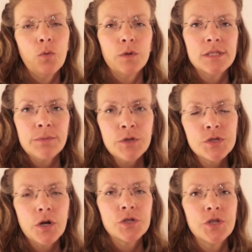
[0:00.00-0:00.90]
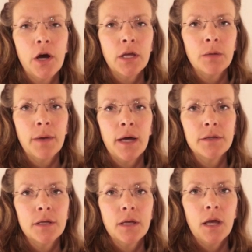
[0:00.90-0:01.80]
When someone starts talking
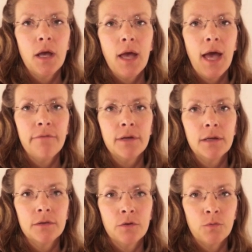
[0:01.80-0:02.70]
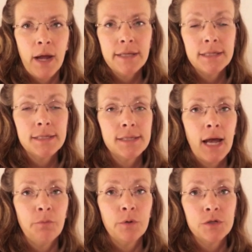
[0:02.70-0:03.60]
about having the right to
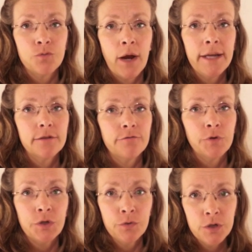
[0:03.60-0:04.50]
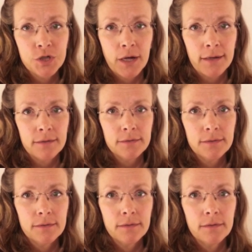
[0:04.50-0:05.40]
decide what is right for your child,
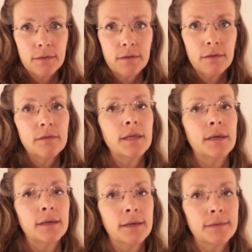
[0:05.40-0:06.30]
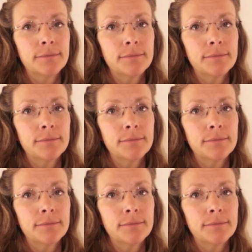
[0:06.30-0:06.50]
think again.